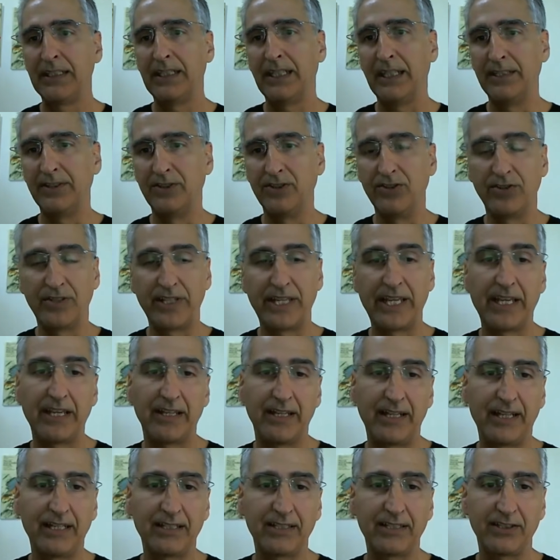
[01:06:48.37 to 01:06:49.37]
and you
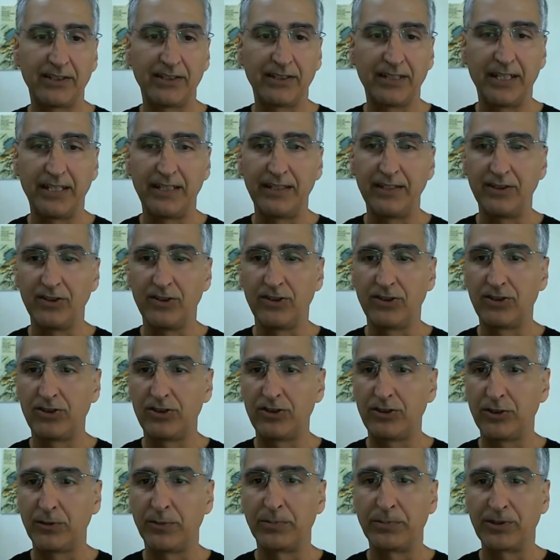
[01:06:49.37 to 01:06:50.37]
can actually get it
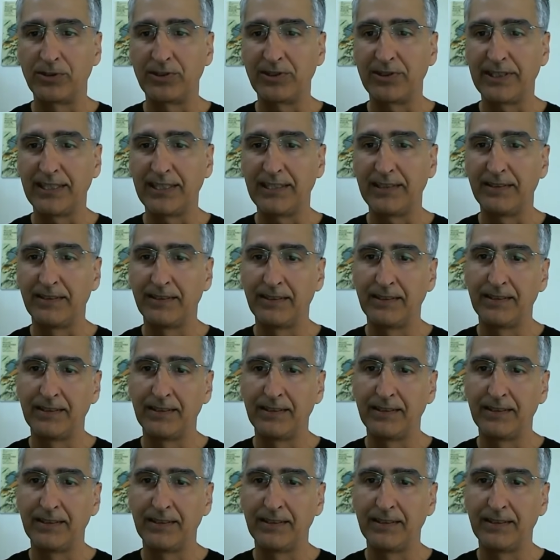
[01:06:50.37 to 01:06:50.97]
super clean.